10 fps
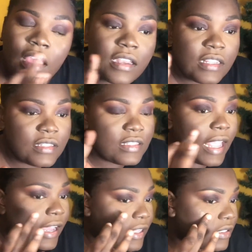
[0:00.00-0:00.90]
This is
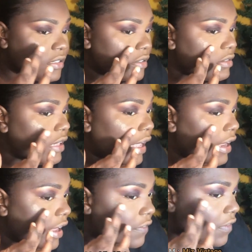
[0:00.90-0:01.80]
like a subtle
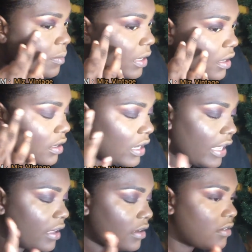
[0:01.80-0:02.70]
highlight for me.
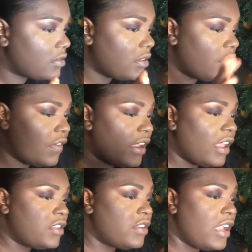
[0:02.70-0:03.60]
Like if I'm
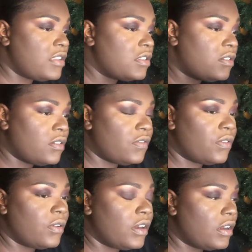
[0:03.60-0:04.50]
not trying to go
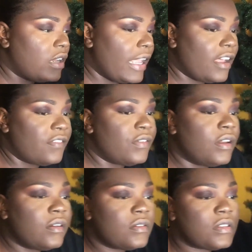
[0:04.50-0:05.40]
for like a full
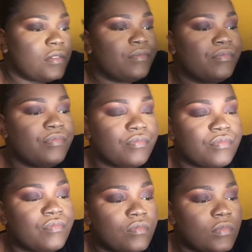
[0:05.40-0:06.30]
house,
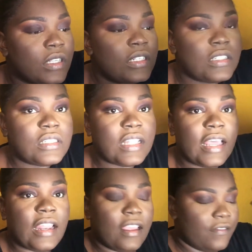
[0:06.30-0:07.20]
this is the
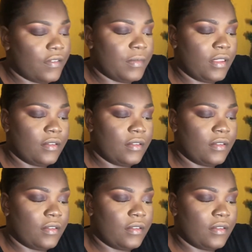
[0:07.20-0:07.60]
highlight for me.